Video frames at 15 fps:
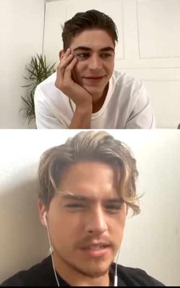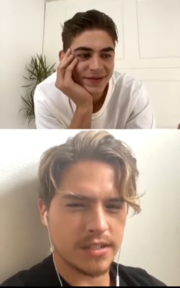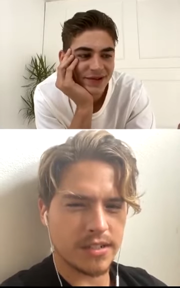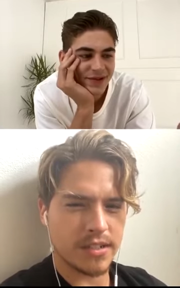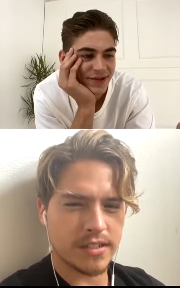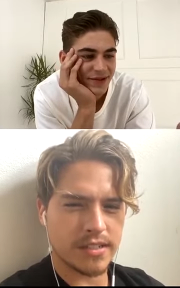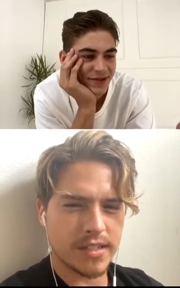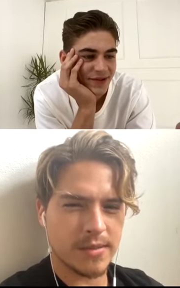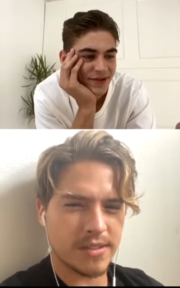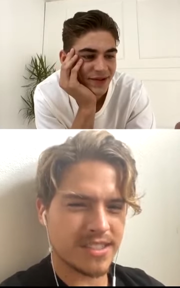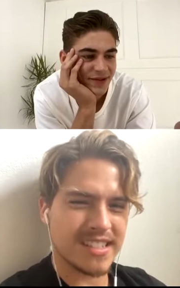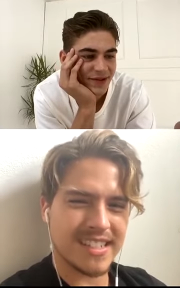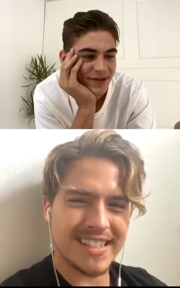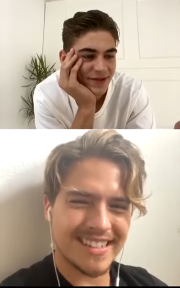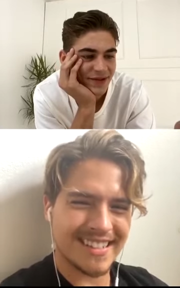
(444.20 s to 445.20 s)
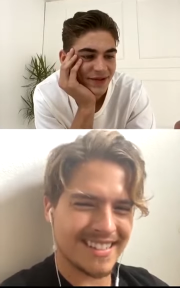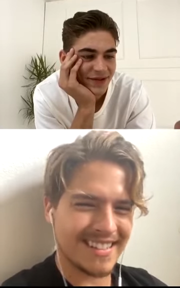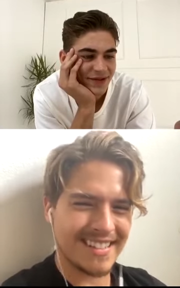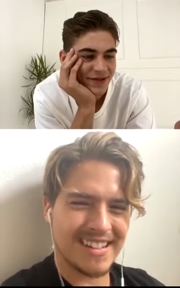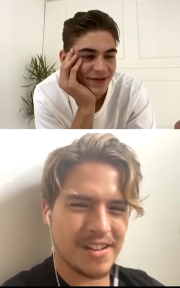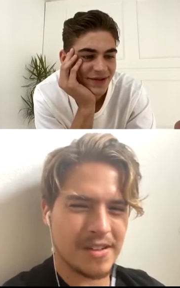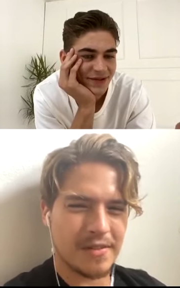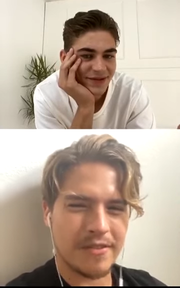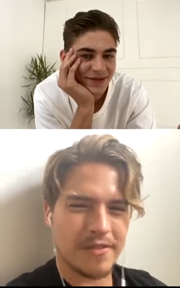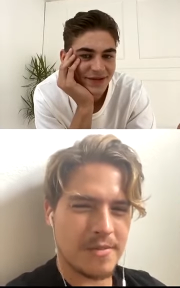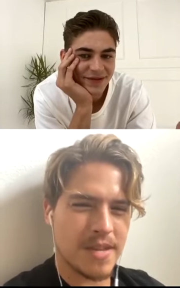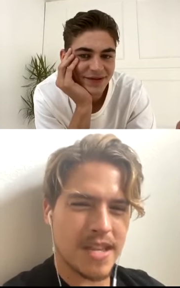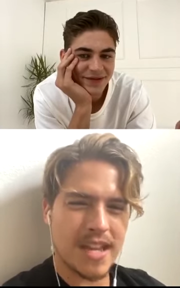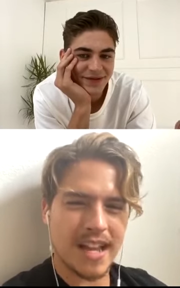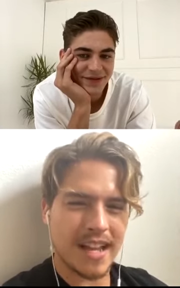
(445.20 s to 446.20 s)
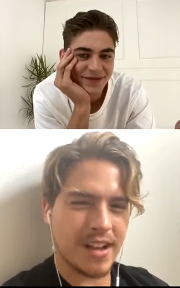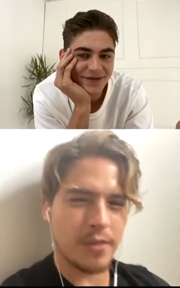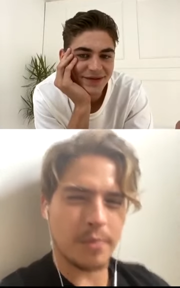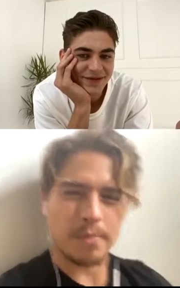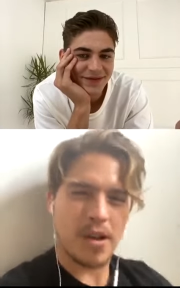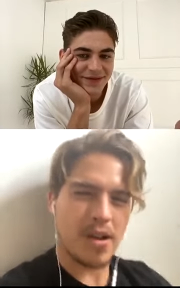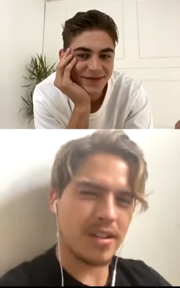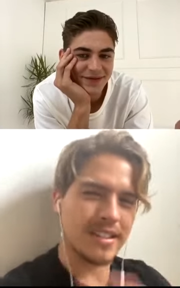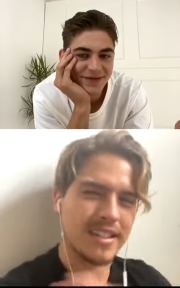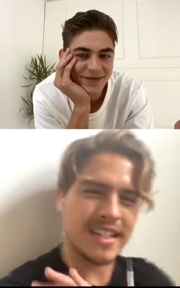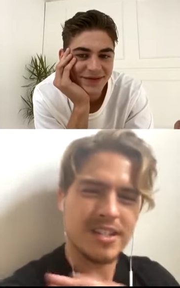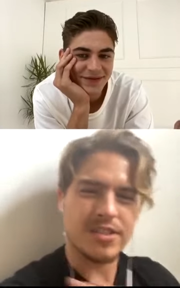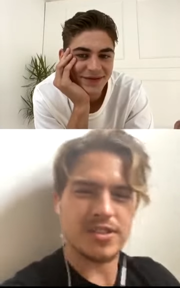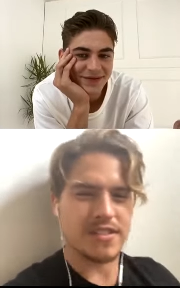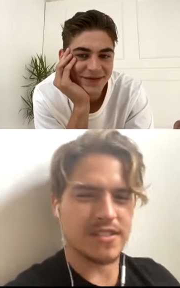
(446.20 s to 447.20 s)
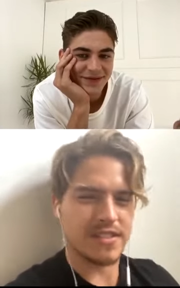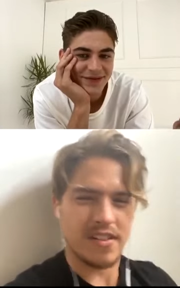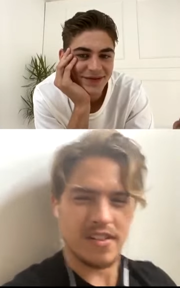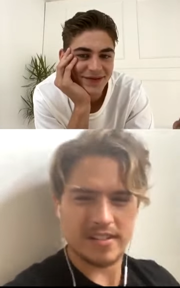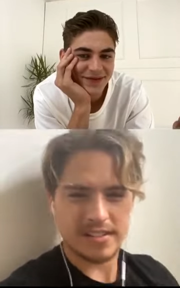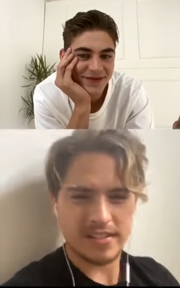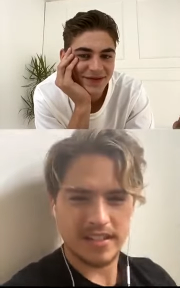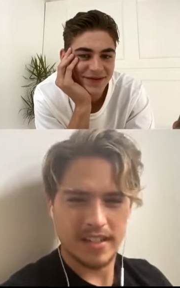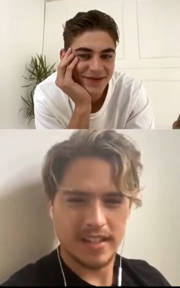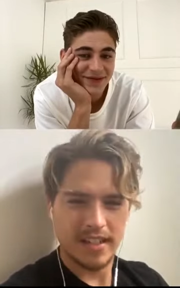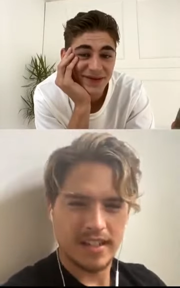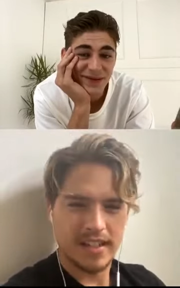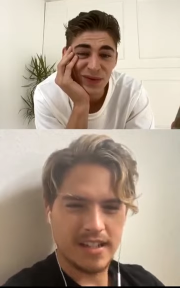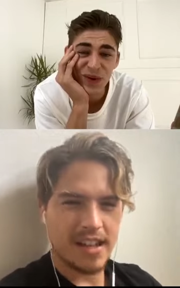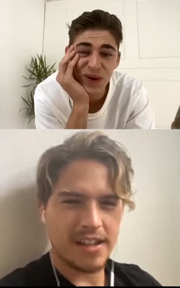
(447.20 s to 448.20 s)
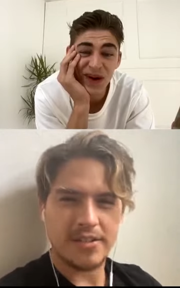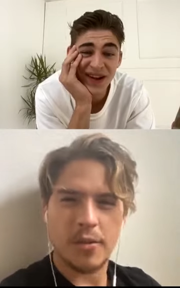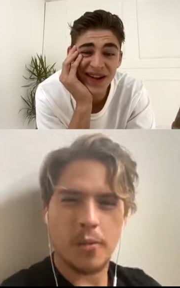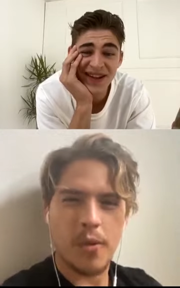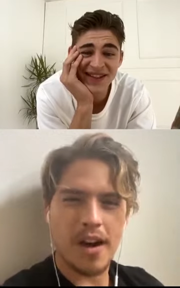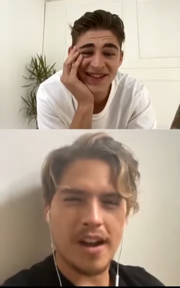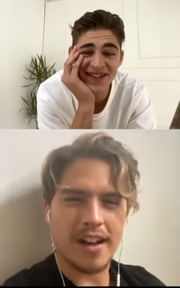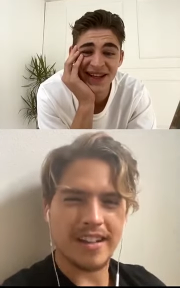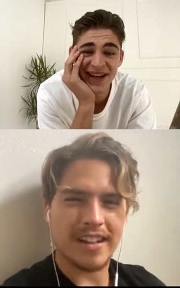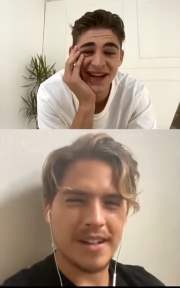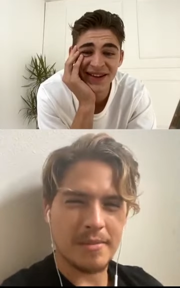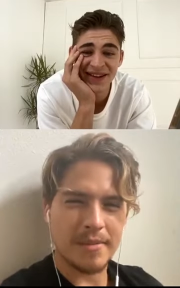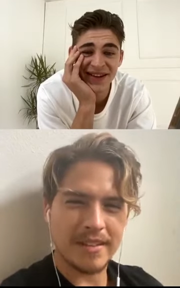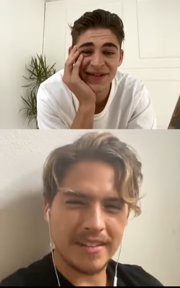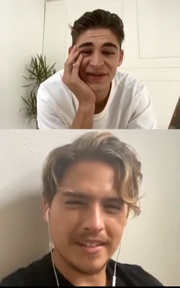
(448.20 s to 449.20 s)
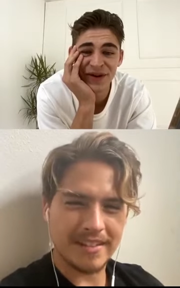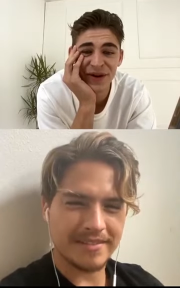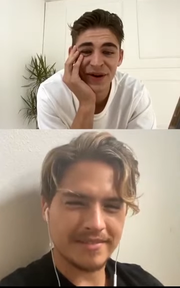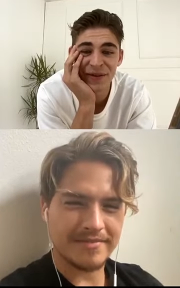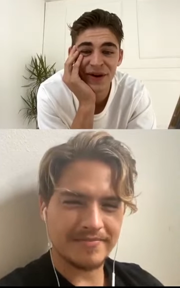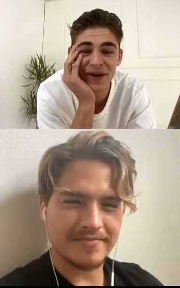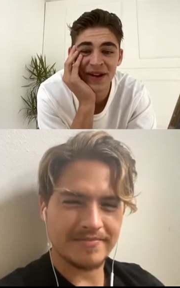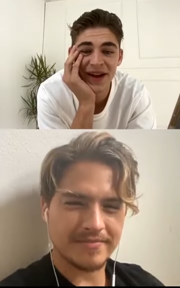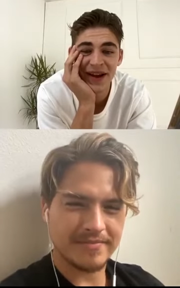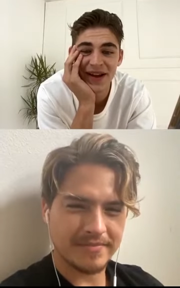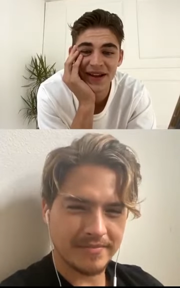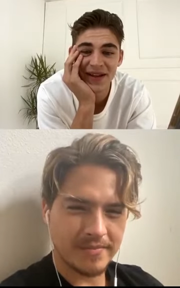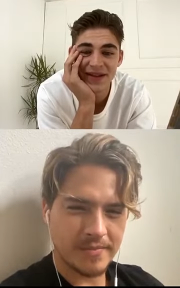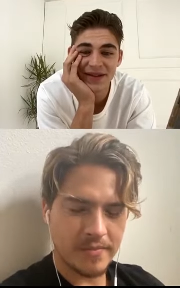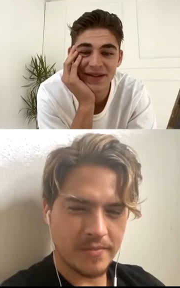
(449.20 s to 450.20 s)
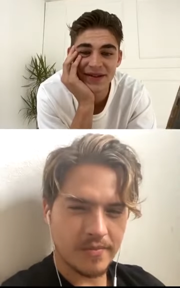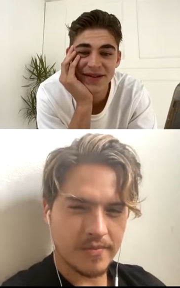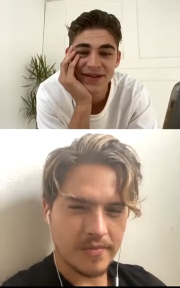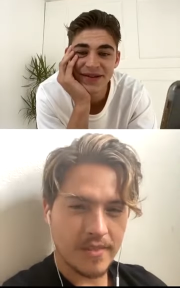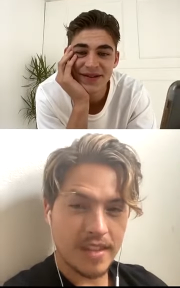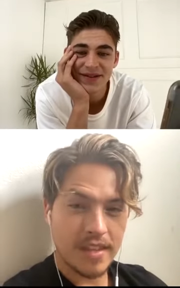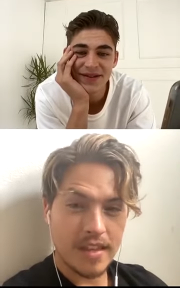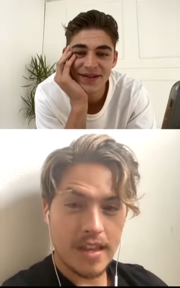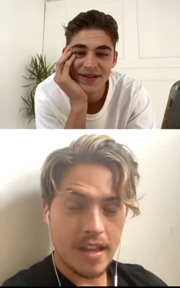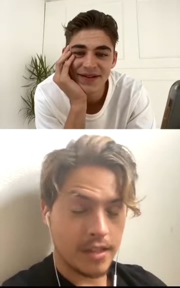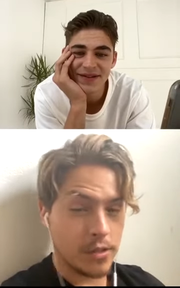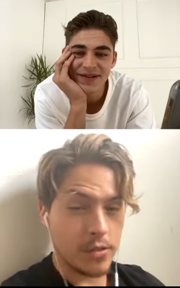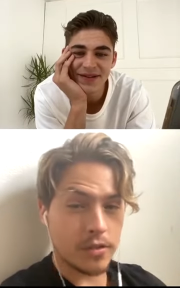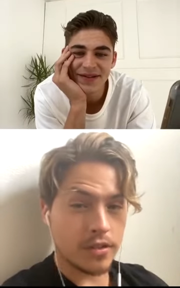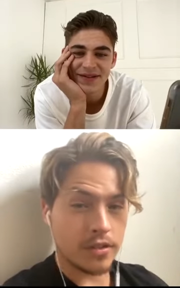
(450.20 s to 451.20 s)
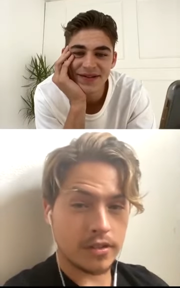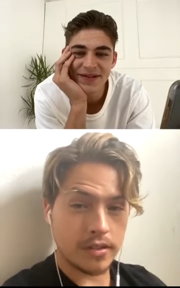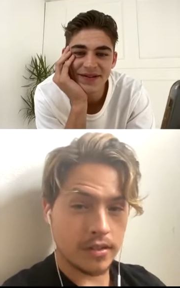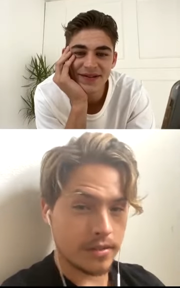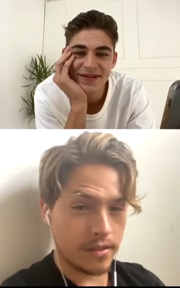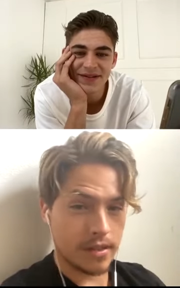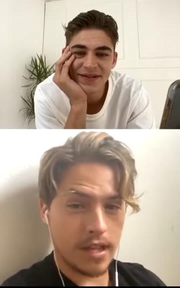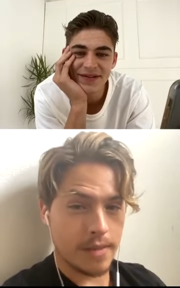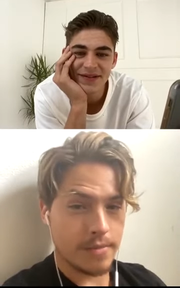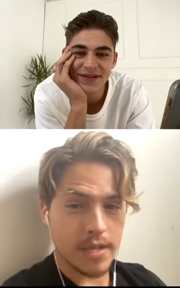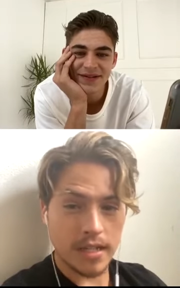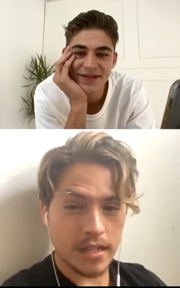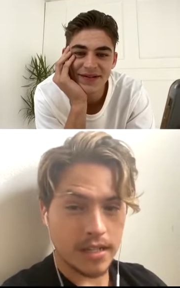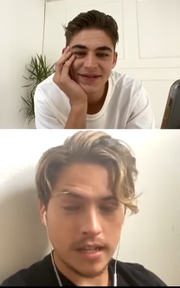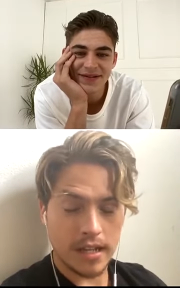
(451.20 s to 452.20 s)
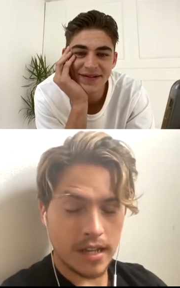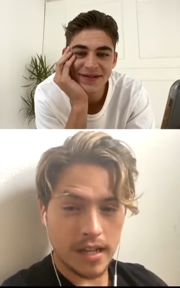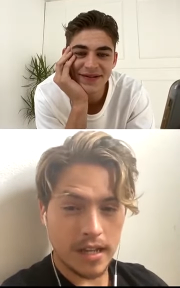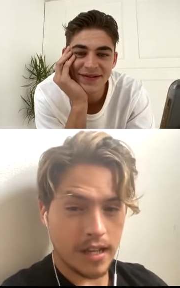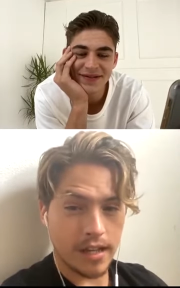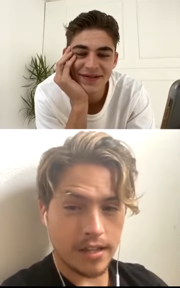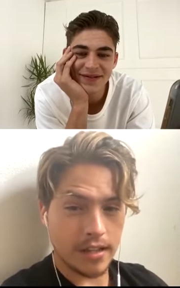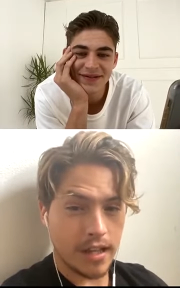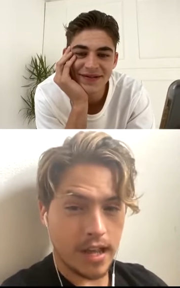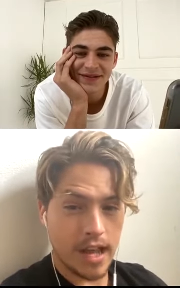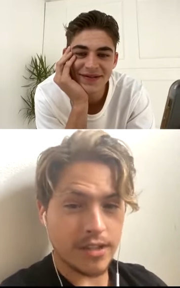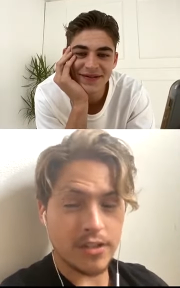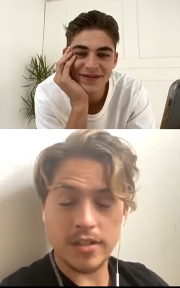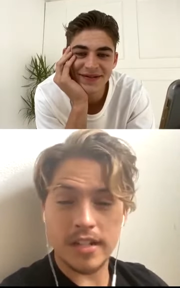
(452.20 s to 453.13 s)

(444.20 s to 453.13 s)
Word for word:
Speaker 1: chicken sandwich. See, now for me, I go Polynesian sauce. What I don't know is, why. I don't I'm, even
Speaker 2: know what that is.
Speaker 1: You couldn't. I mean, I I couldn't